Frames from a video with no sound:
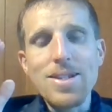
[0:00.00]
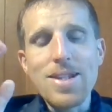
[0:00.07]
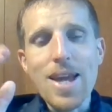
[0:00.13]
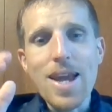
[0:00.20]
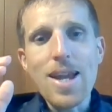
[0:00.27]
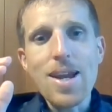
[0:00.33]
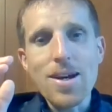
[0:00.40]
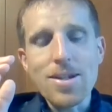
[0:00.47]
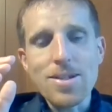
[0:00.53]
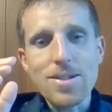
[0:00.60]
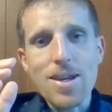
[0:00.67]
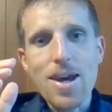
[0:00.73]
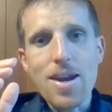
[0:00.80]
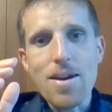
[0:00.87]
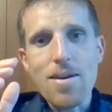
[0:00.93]
data
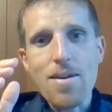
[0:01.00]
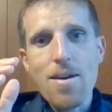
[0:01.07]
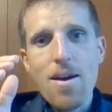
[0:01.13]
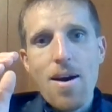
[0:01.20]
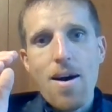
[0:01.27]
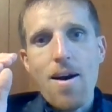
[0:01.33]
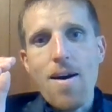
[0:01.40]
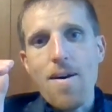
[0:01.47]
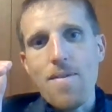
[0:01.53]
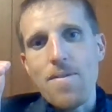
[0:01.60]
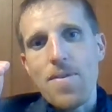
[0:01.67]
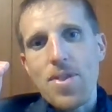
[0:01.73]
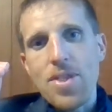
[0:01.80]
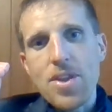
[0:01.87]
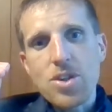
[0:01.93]
center
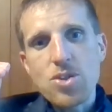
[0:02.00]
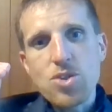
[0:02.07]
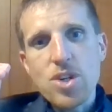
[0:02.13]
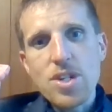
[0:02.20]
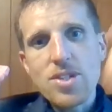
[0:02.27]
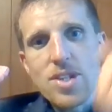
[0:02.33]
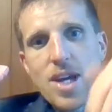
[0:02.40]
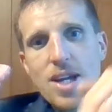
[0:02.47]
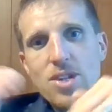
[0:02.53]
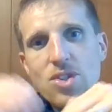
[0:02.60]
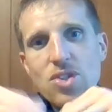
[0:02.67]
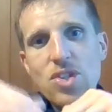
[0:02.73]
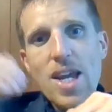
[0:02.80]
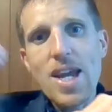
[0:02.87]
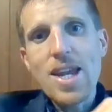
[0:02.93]
of the
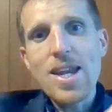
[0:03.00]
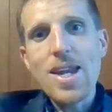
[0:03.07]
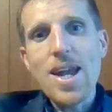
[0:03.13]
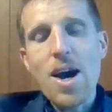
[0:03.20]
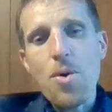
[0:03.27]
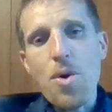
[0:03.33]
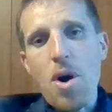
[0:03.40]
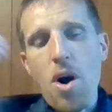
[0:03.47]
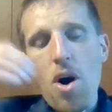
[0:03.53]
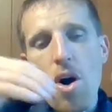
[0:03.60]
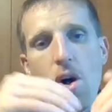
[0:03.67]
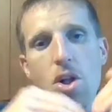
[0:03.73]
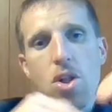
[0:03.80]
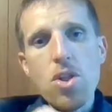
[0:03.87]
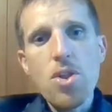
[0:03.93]
transactions in and out,
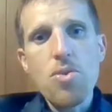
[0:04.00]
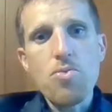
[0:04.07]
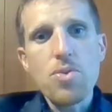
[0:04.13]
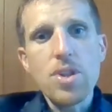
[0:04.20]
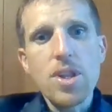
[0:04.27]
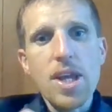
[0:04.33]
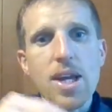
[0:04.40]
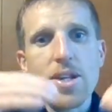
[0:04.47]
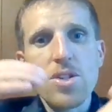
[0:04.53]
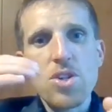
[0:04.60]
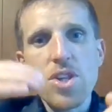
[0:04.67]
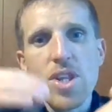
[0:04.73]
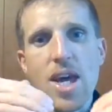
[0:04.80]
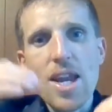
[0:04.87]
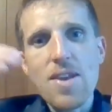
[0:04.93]
all related
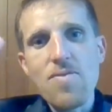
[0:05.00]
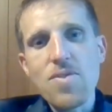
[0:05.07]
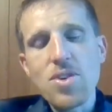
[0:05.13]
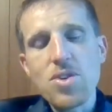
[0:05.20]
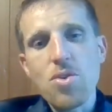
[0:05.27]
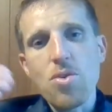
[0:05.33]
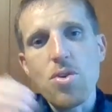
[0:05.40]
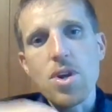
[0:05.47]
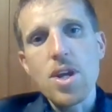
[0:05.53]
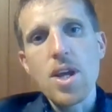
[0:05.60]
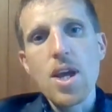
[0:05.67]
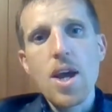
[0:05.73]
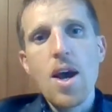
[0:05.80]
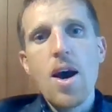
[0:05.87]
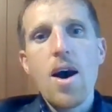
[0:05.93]
to that inventory
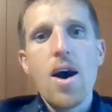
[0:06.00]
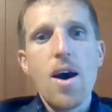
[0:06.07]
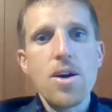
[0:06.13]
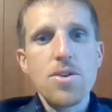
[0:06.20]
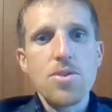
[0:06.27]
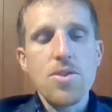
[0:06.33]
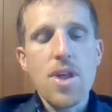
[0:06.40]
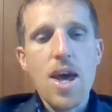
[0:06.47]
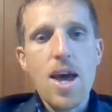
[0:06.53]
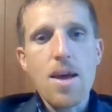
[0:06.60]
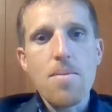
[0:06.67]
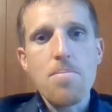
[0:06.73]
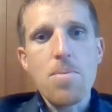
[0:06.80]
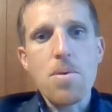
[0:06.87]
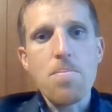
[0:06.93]
under
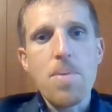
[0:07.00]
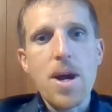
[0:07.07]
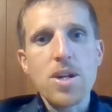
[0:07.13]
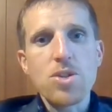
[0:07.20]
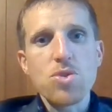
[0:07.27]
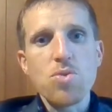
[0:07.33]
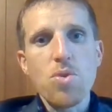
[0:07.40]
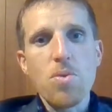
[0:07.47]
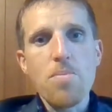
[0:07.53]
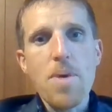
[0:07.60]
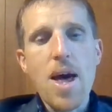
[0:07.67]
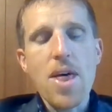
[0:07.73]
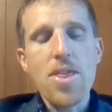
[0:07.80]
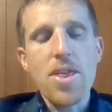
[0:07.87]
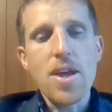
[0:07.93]
that perpetual
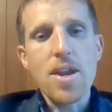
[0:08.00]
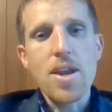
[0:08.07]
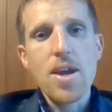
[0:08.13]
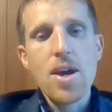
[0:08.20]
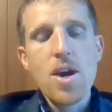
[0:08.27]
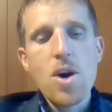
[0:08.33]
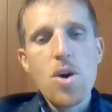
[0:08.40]
method.